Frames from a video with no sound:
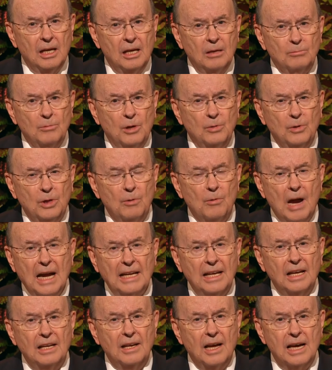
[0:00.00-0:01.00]
but we
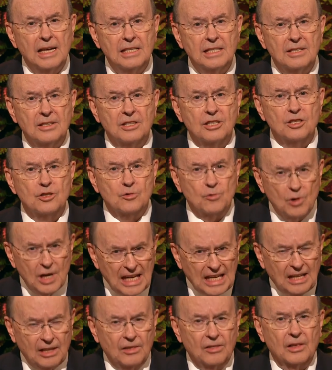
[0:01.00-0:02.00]
recognize the
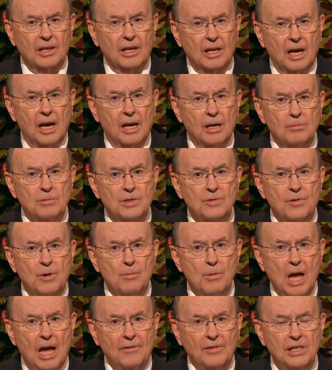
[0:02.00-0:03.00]
strength that comes
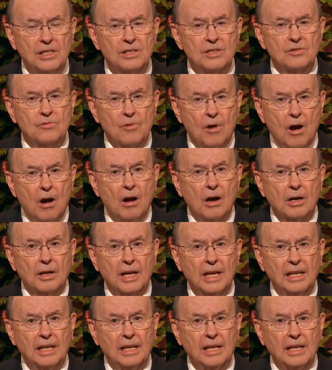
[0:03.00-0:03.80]
from having strong,